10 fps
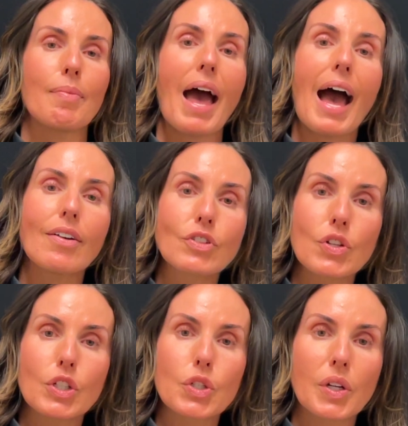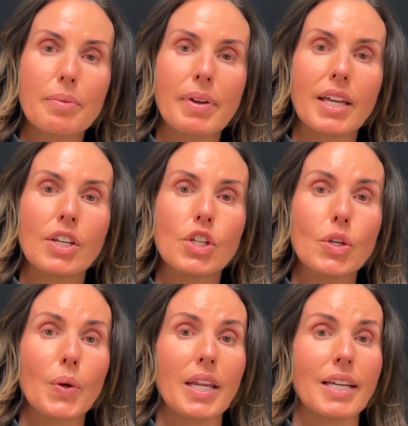After the treatment,
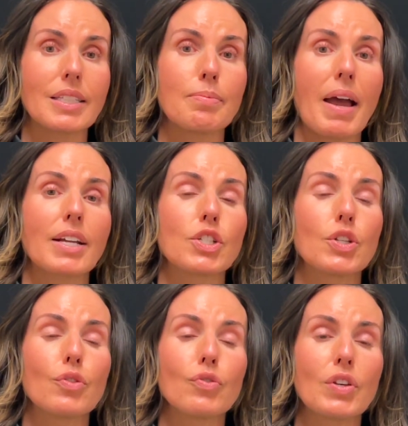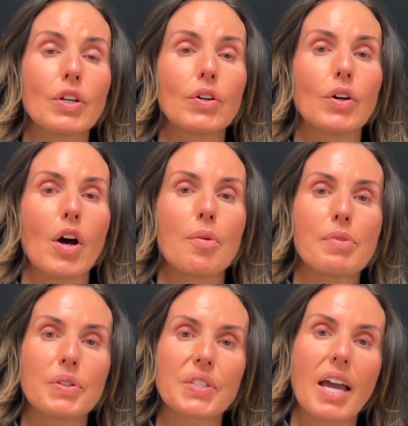you can expect to feel
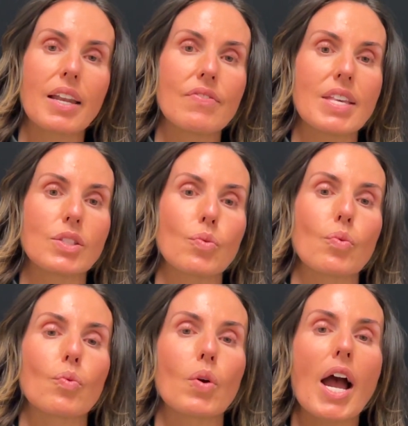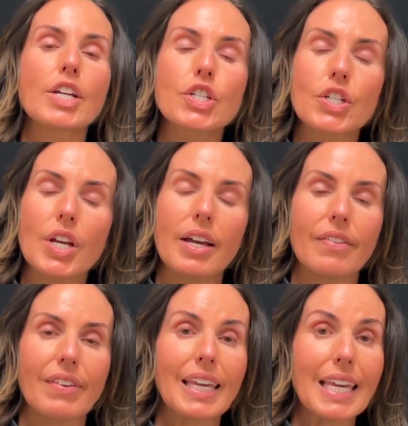almost kind of this rush
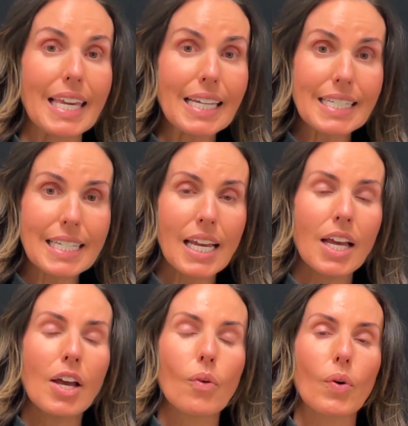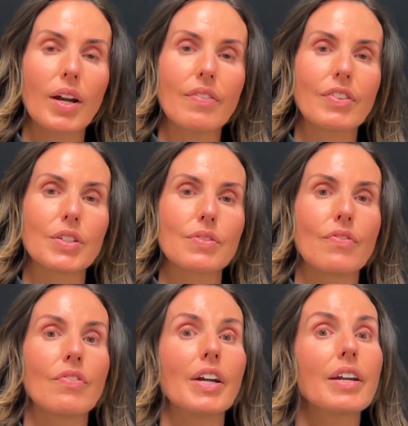of heat where it feels
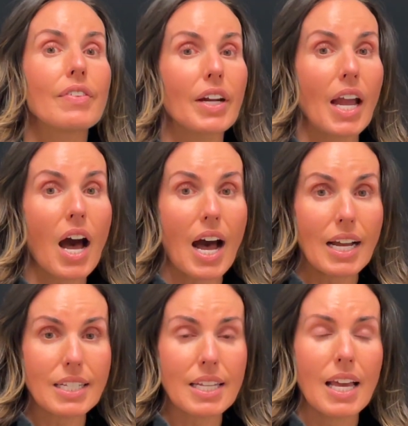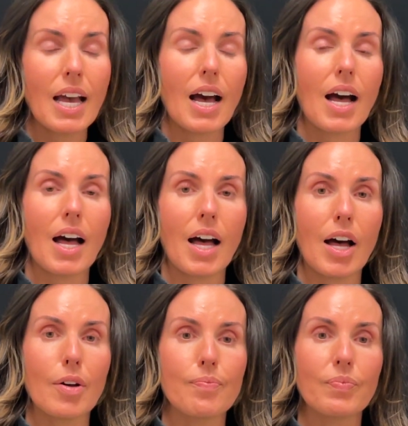very, very hot,
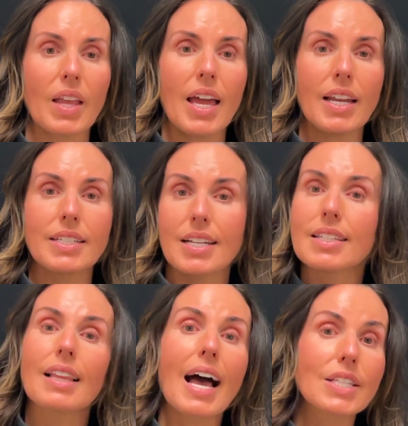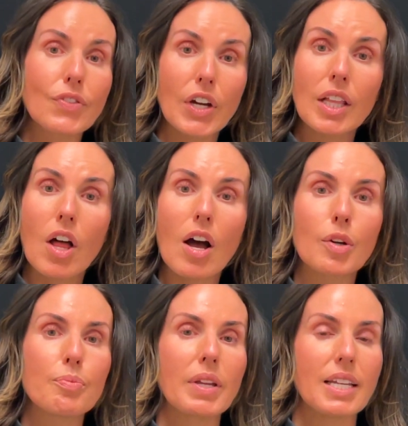and it doesn't last very
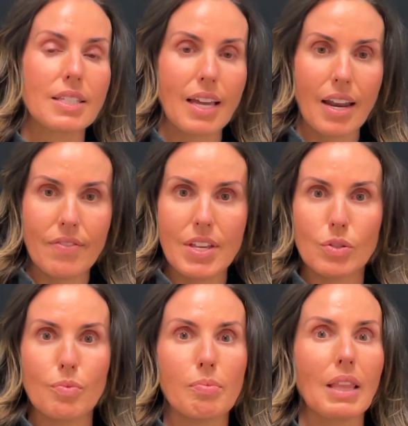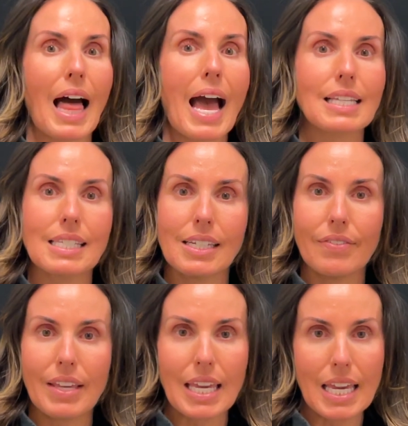long, but it's kind of this blast of
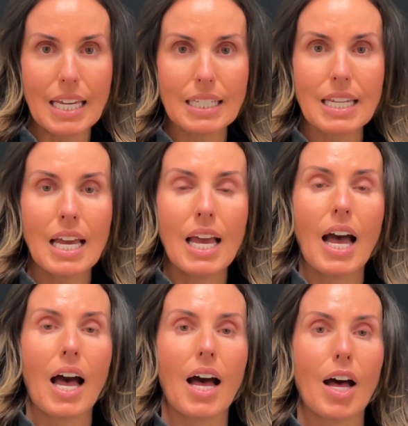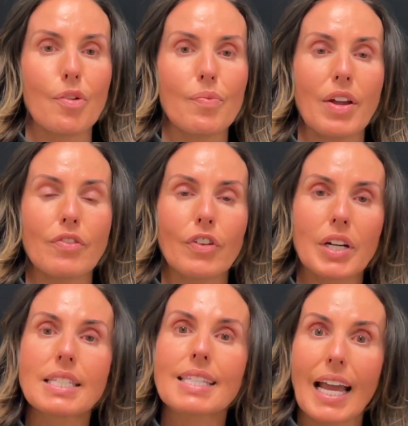heat. And for a
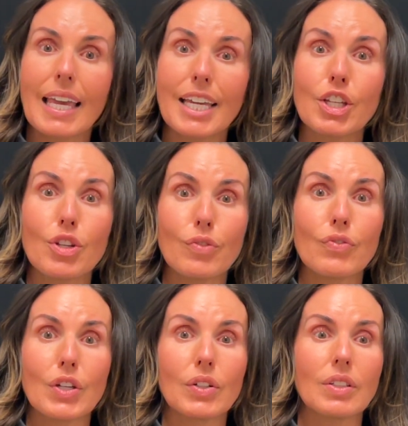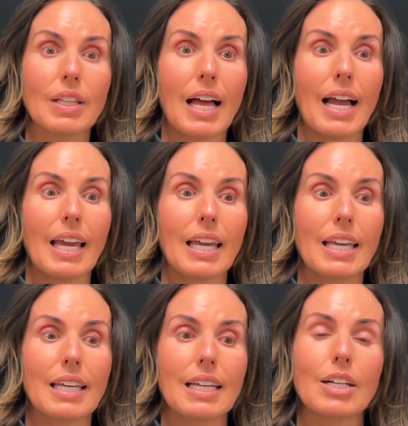second, you feel
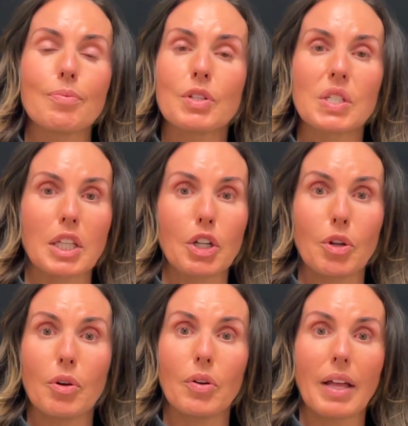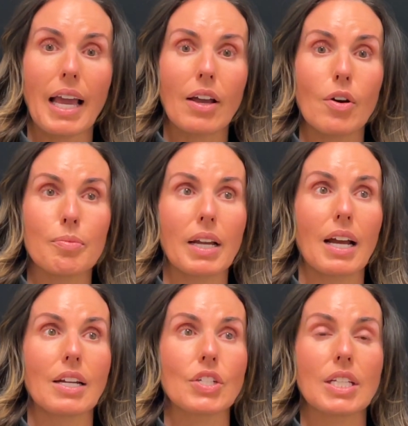like almost a little like, oh my
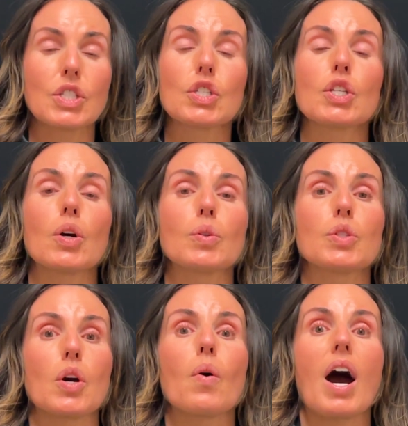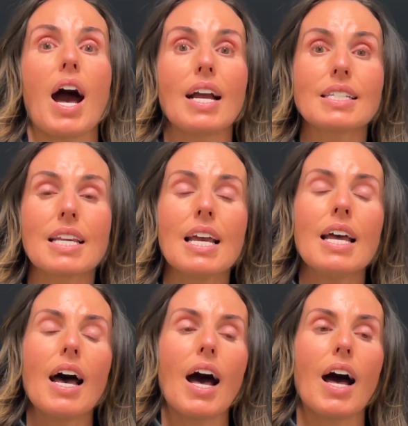gosh, it's so, so hot.
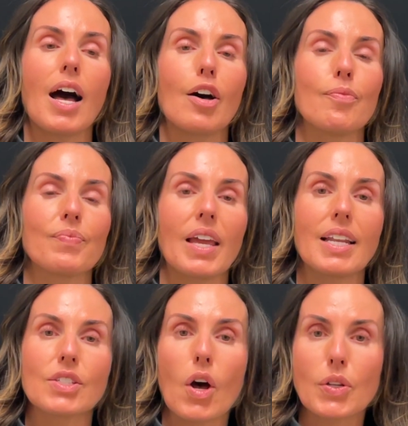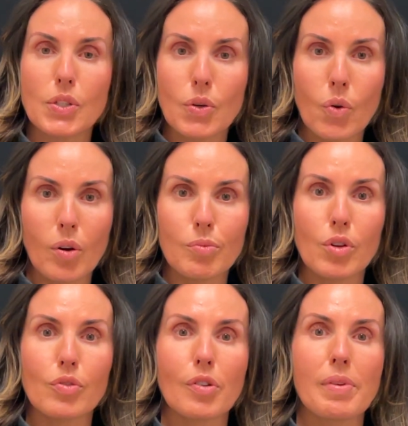And it's also
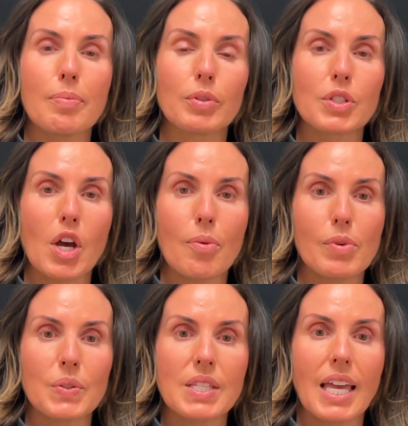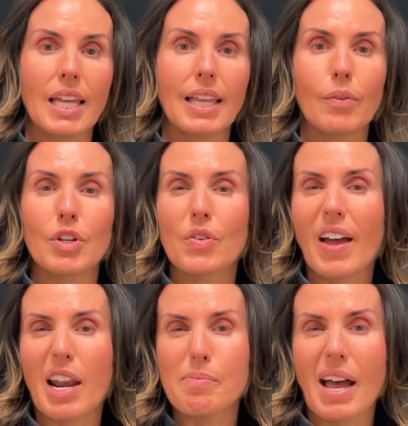normal for people to almost get like when you've
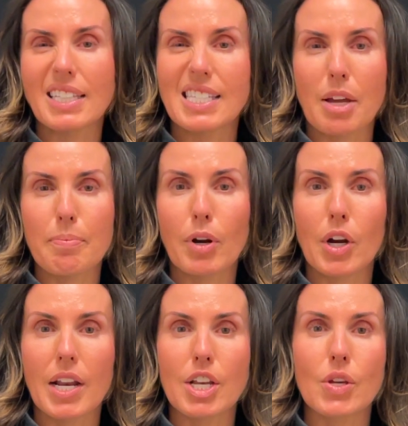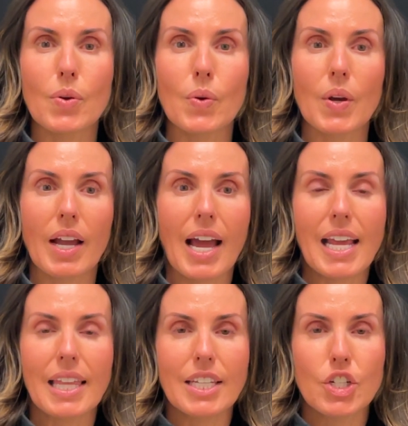had a bad sunburn and you kind
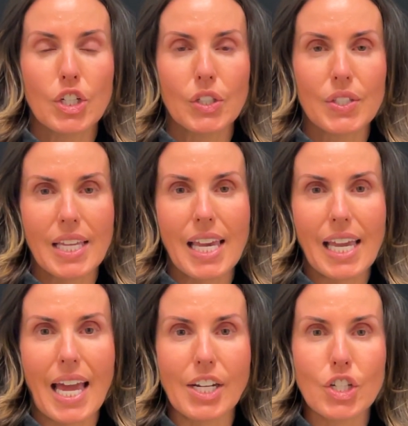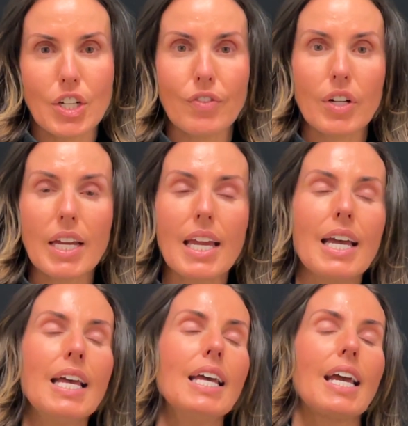of get the chills and get kind of shivery.
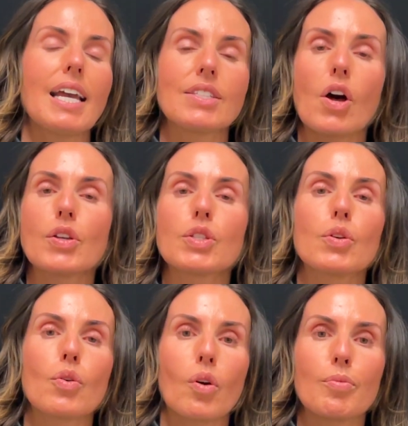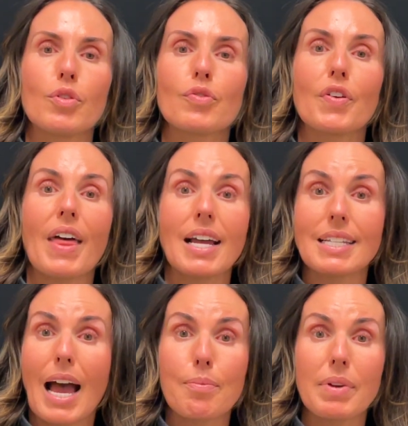It's also normal for that to
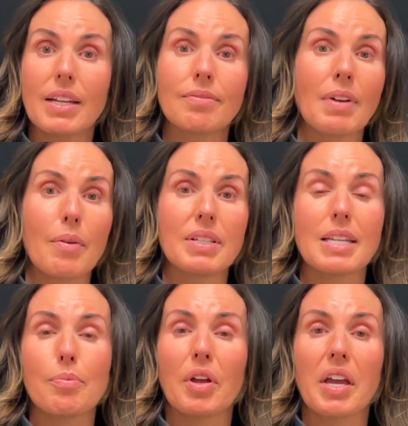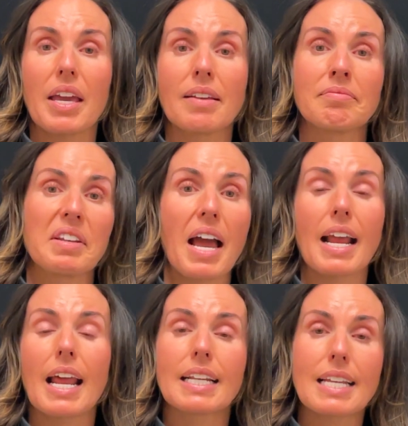happen. I would say probably
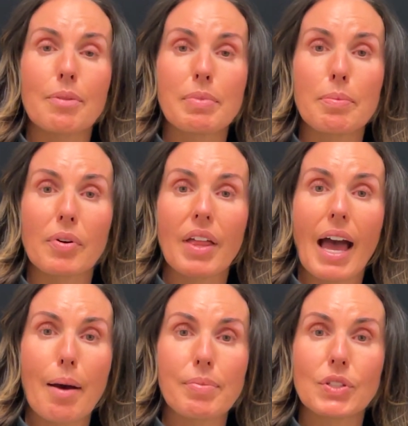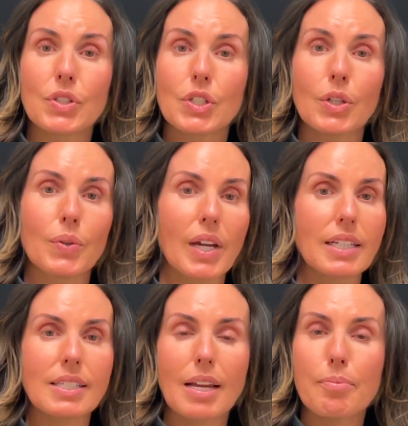9 out of 10 people that happens to.
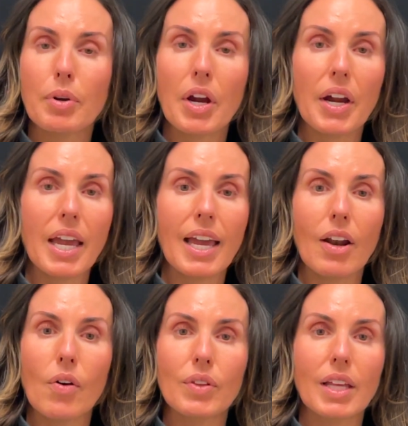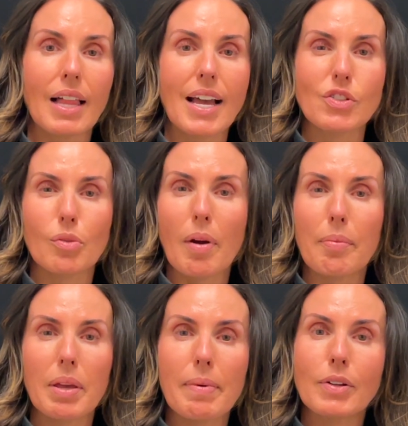It's temporary, it only lasts for
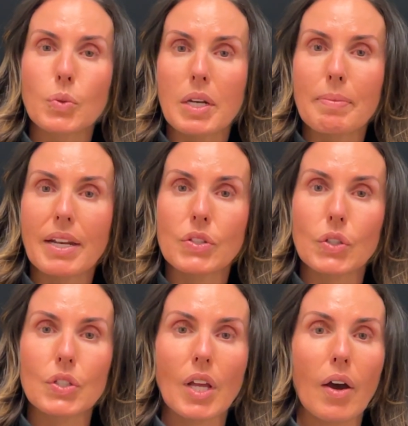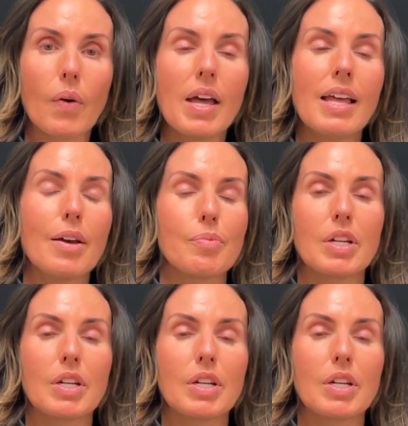probably about 20 minutes or so, but